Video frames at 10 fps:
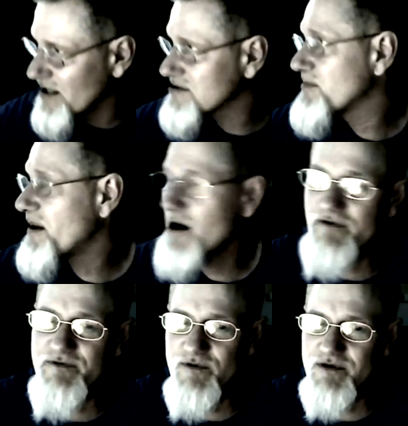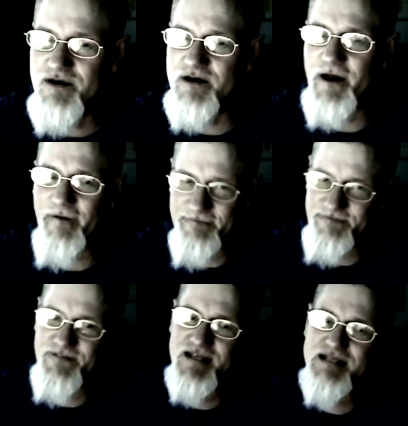That was a powerful word.
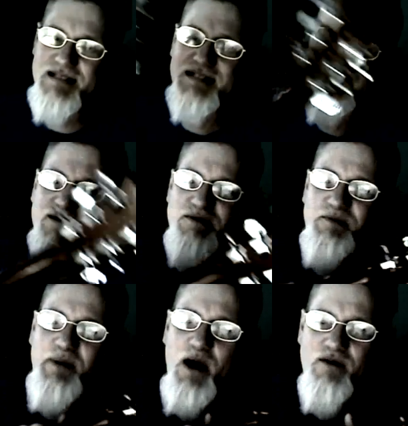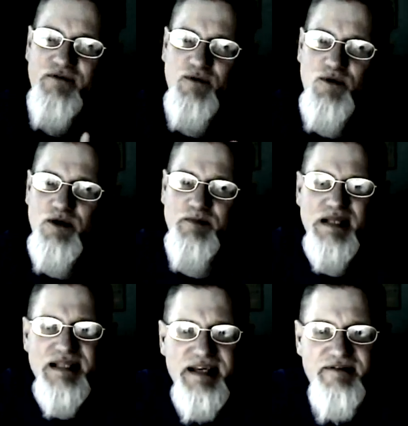That was a powerful word.
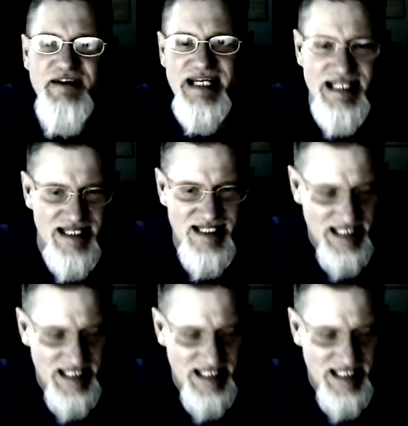Believe it.